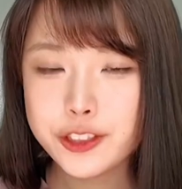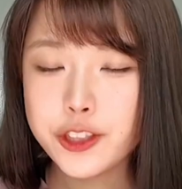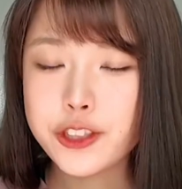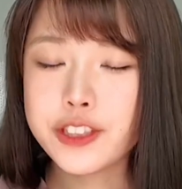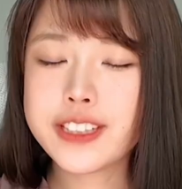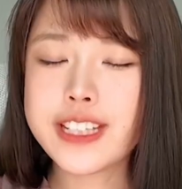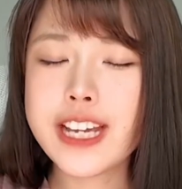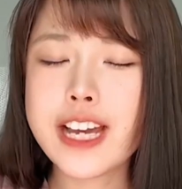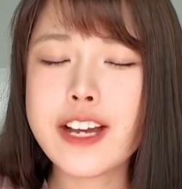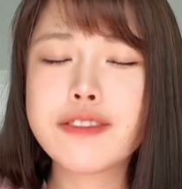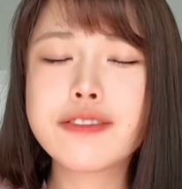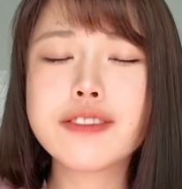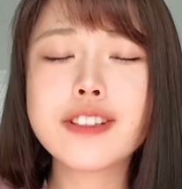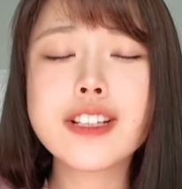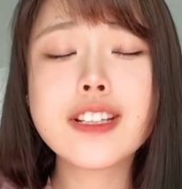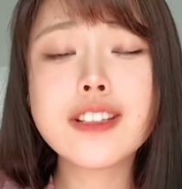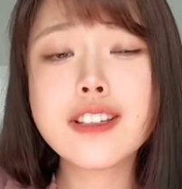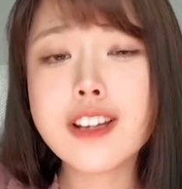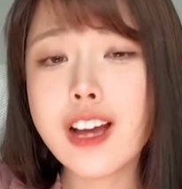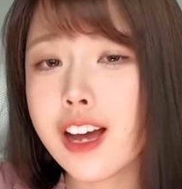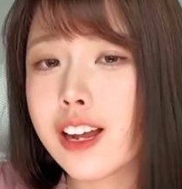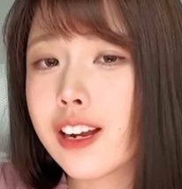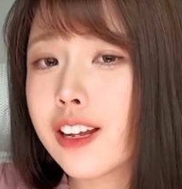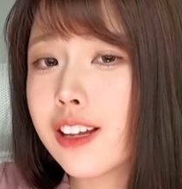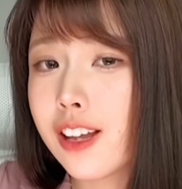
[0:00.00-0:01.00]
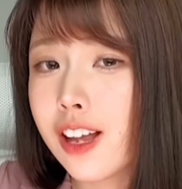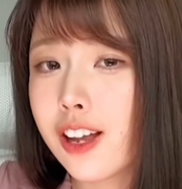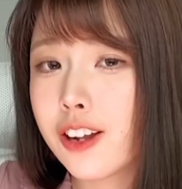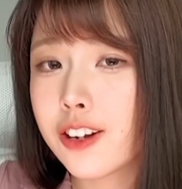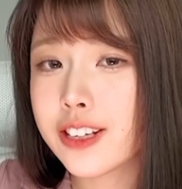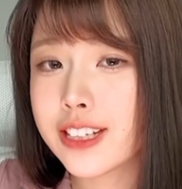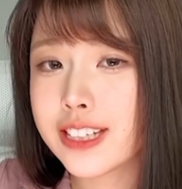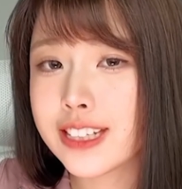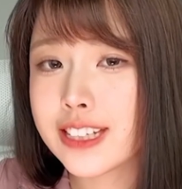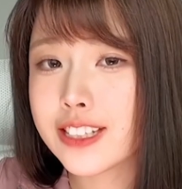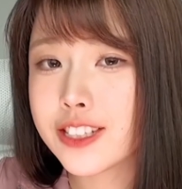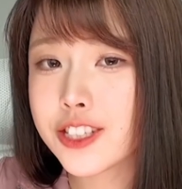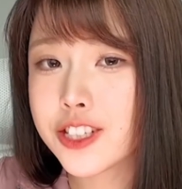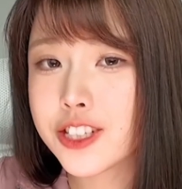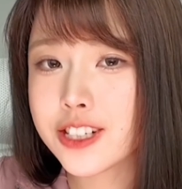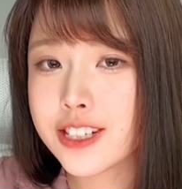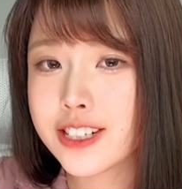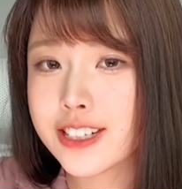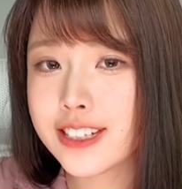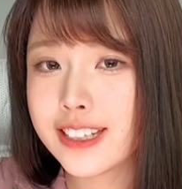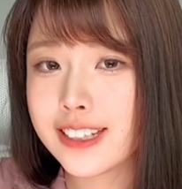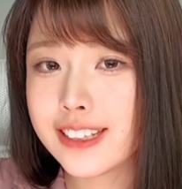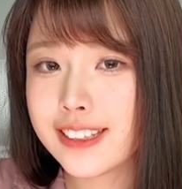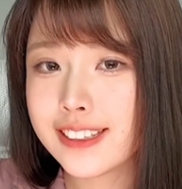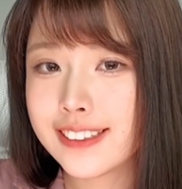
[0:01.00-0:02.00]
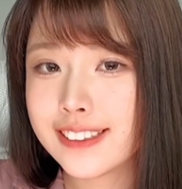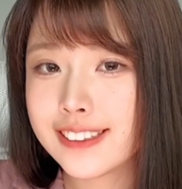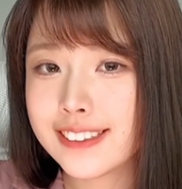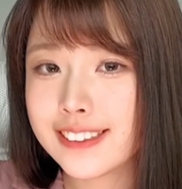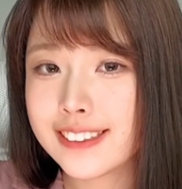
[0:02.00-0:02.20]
You're definitely not alone in this journey.